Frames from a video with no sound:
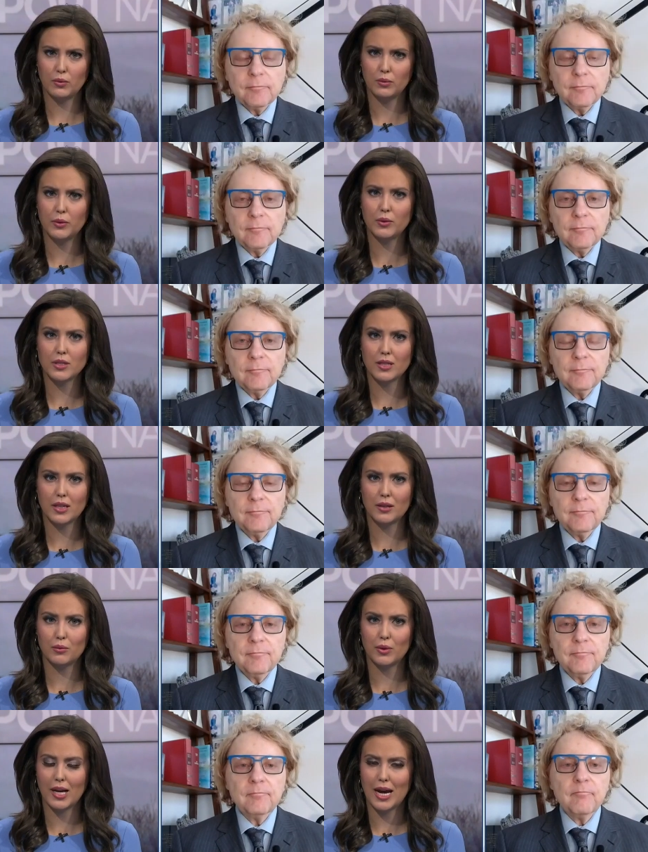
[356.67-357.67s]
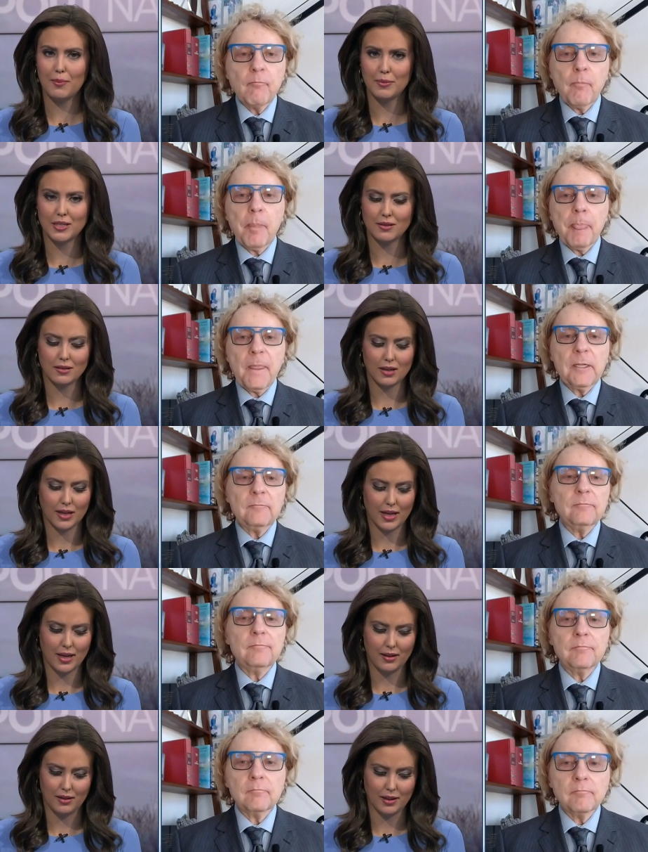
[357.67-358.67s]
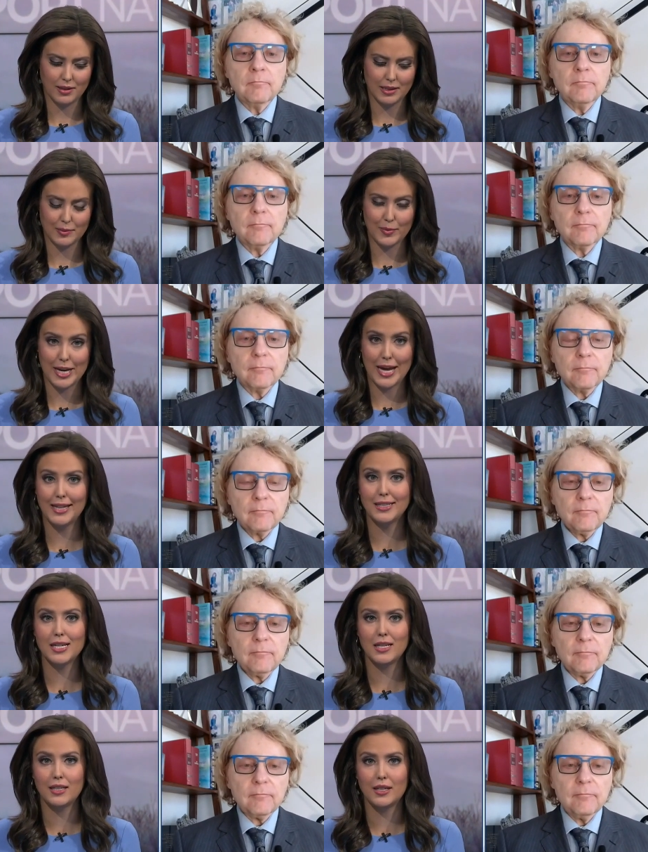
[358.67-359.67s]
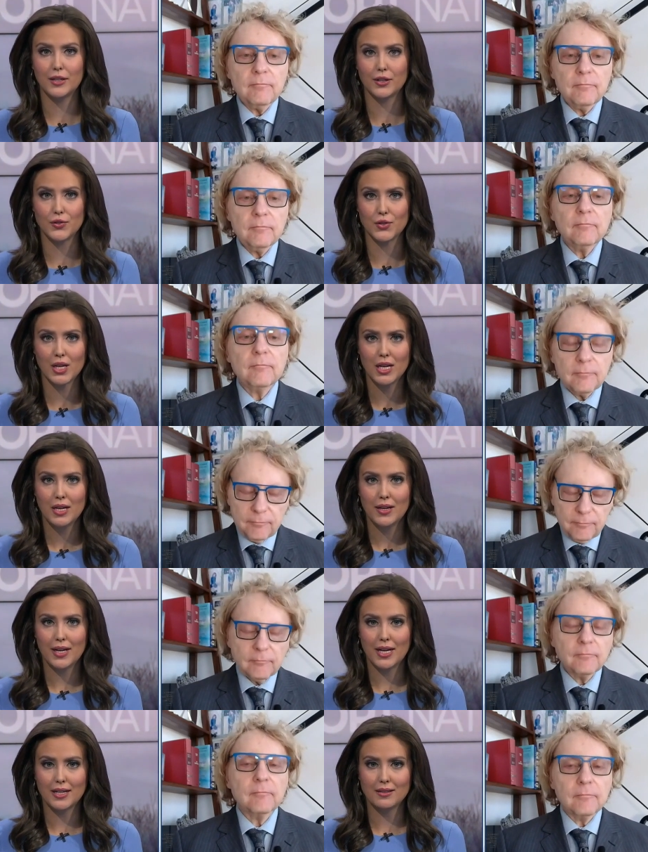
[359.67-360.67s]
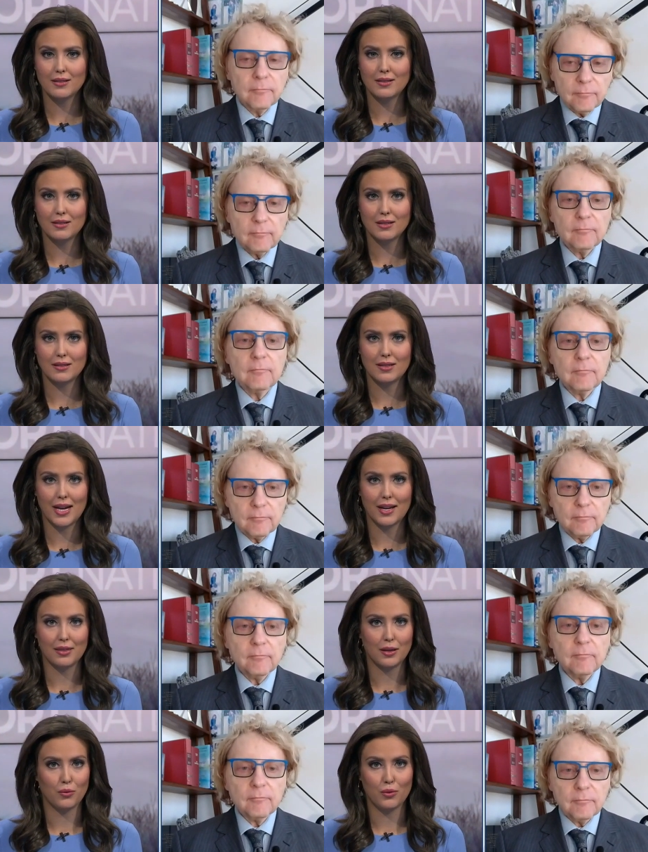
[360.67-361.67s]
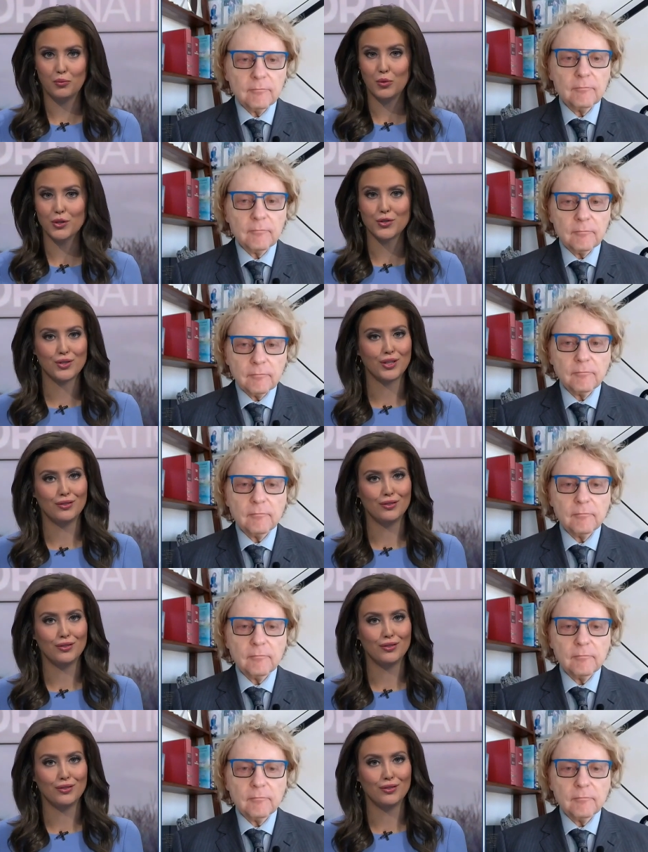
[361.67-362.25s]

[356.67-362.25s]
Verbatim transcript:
Speaker 1: we will see what happens. Again, it, has been 18 years uh, since his death, and we're still